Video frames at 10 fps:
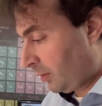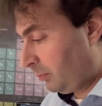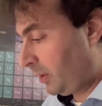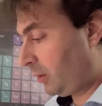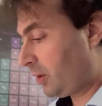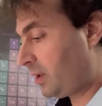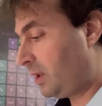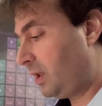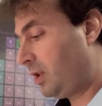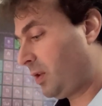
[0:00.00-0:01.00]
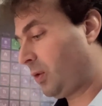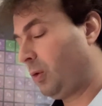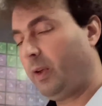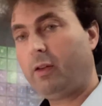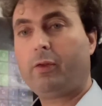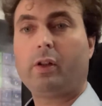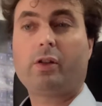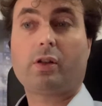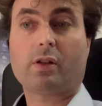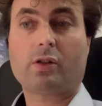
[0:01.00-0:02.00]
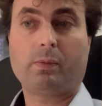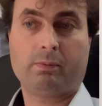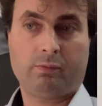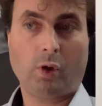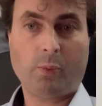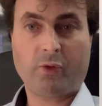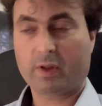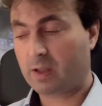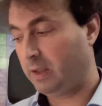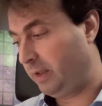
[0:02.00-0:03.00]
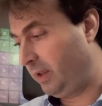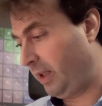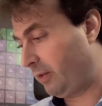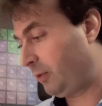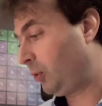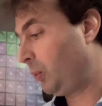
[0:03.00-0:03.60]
because these two wave functions obviously have two